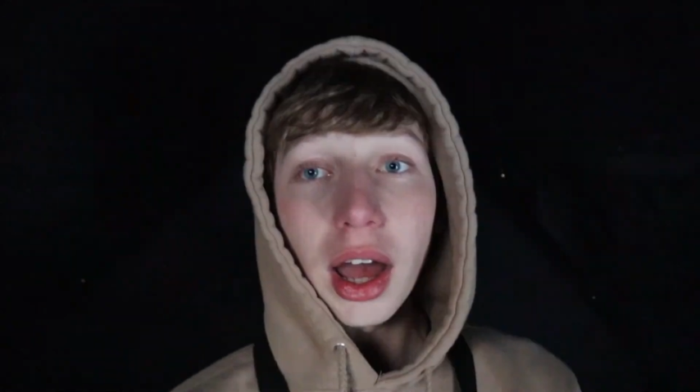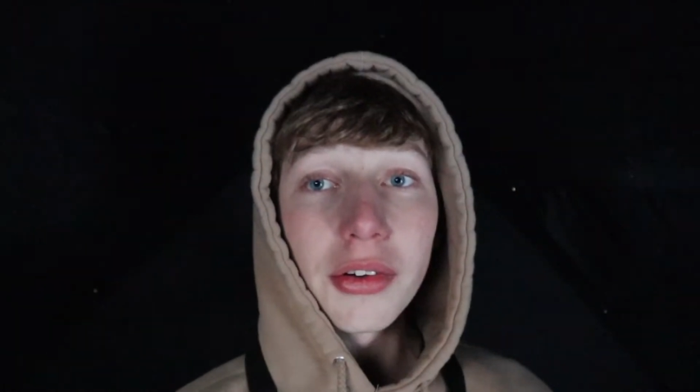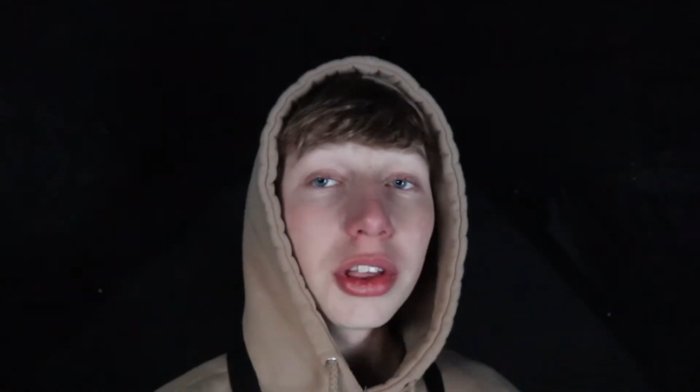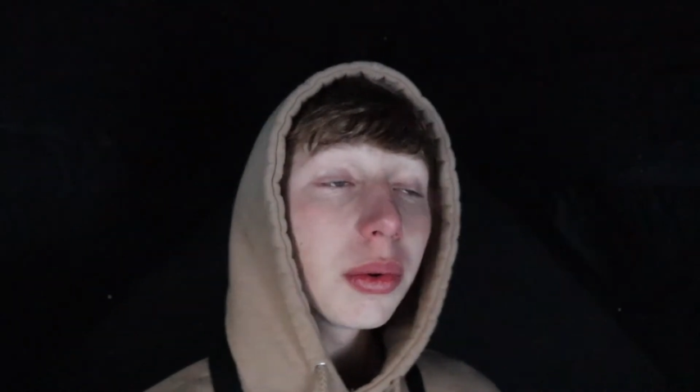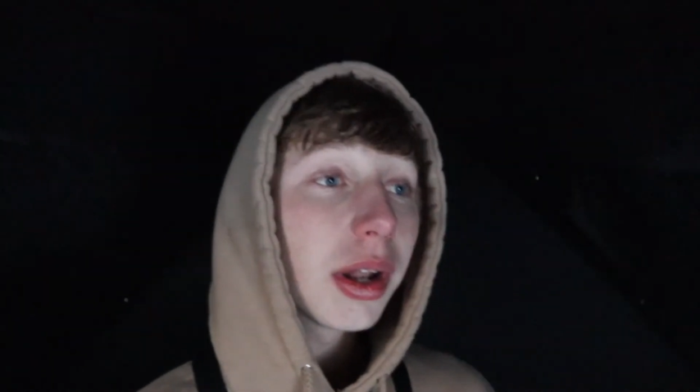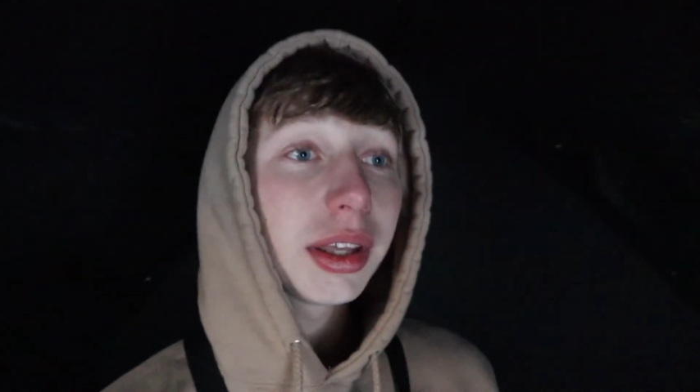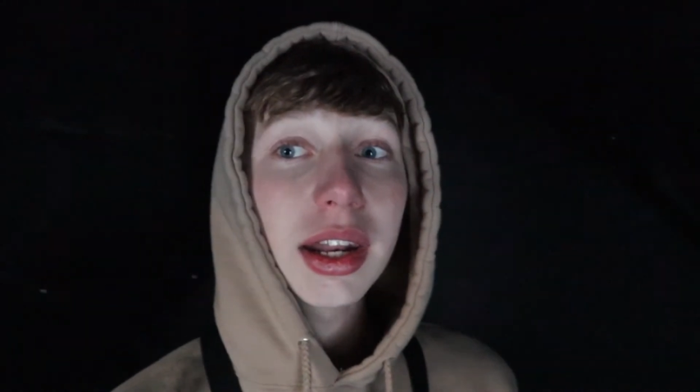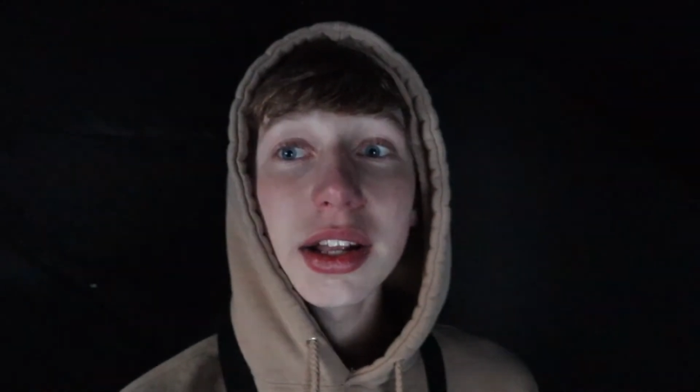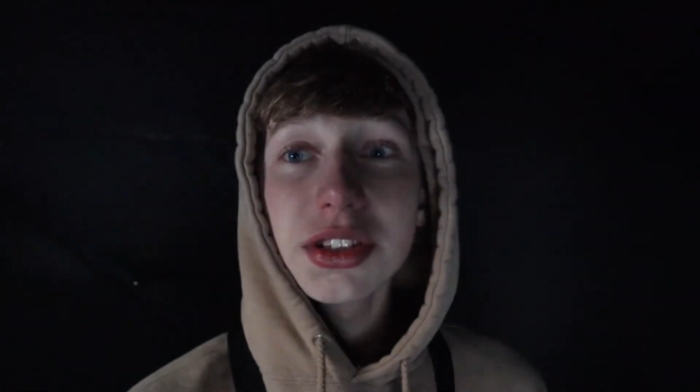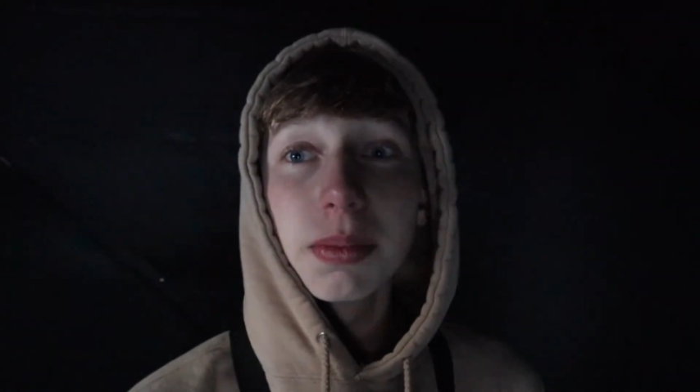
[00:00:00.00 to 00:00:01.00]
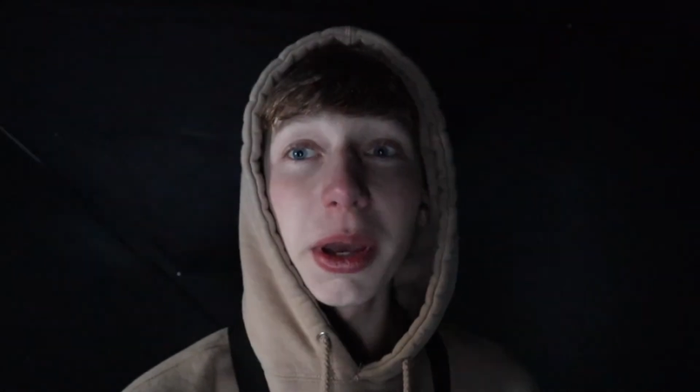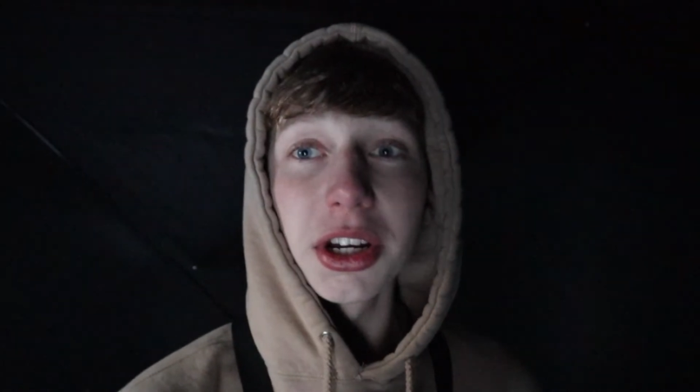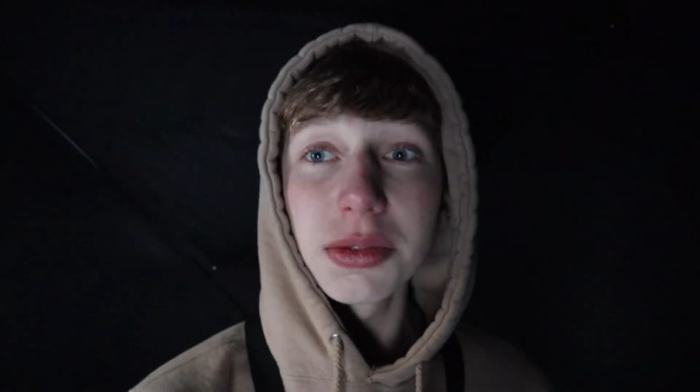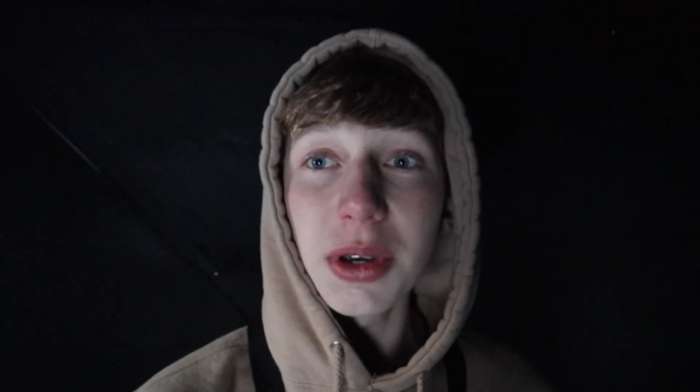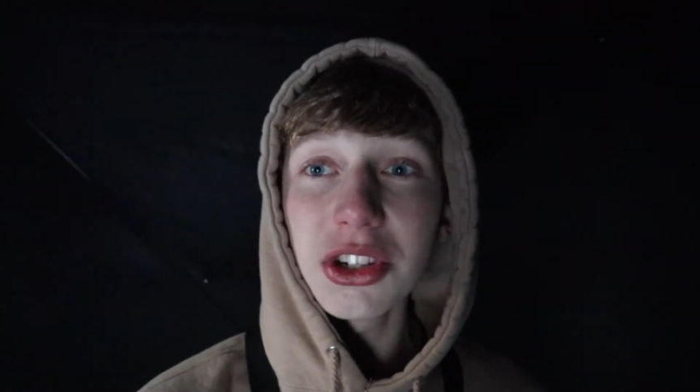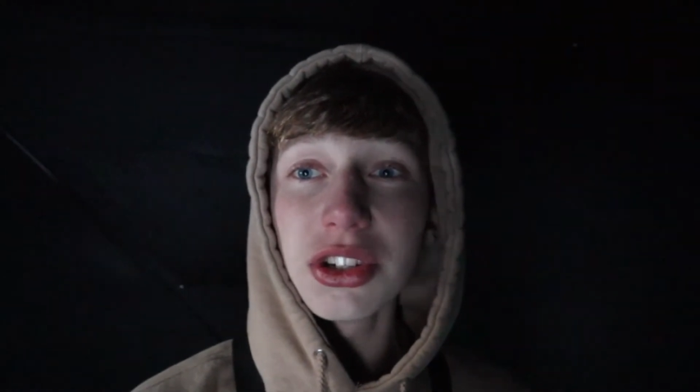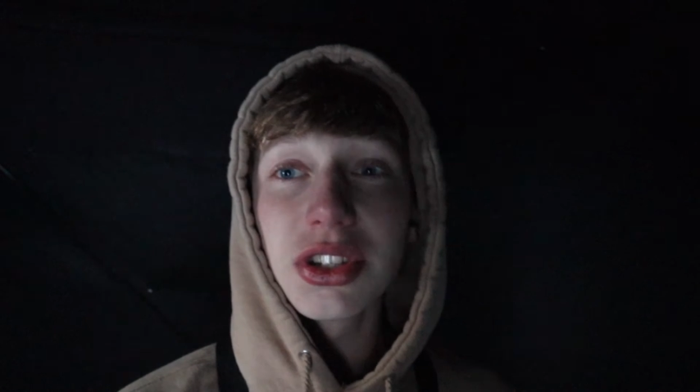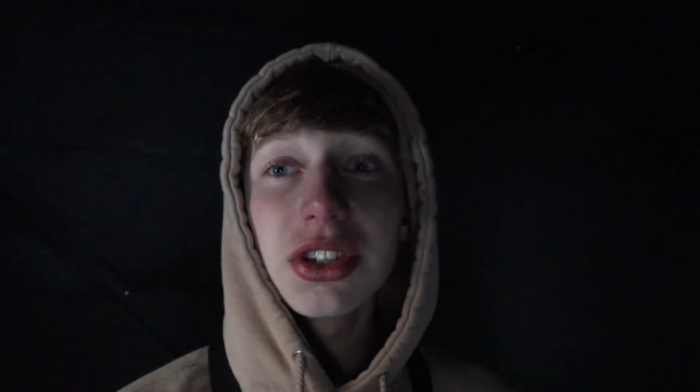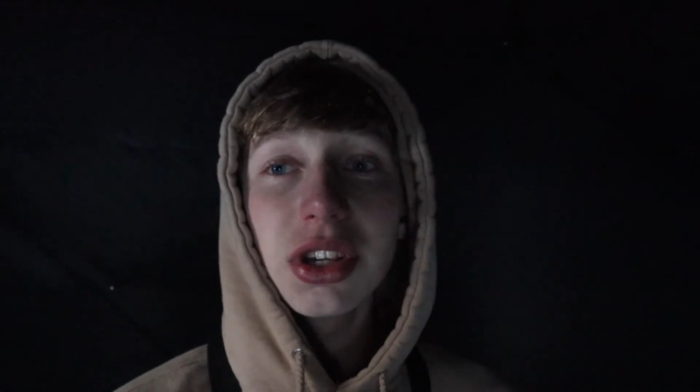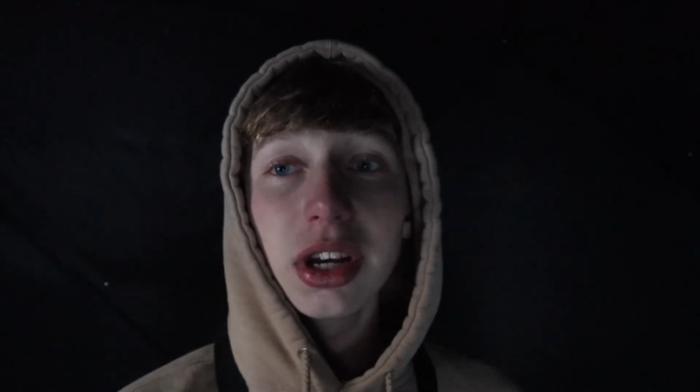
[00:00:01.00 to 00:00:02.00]
I really wanted to get on some bigger species
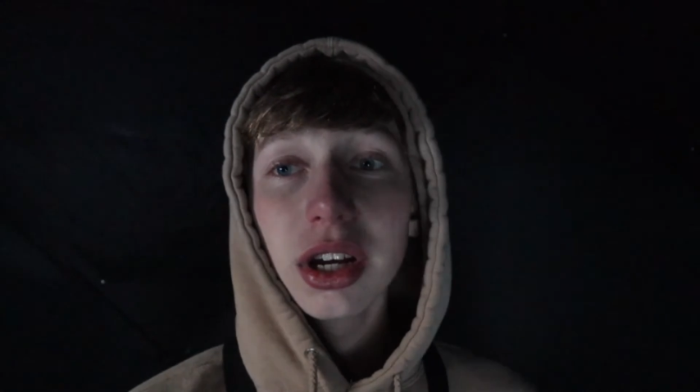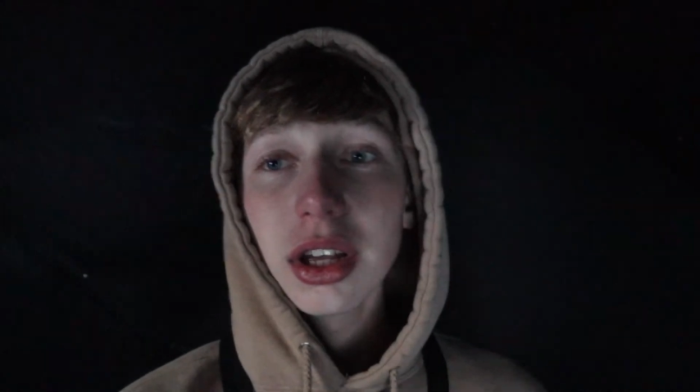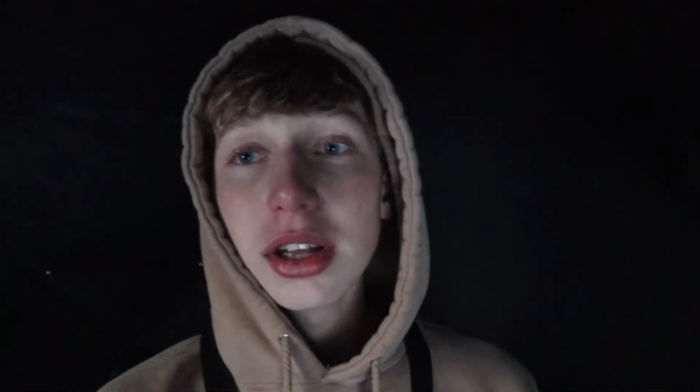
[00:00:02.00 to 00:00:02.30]
this year.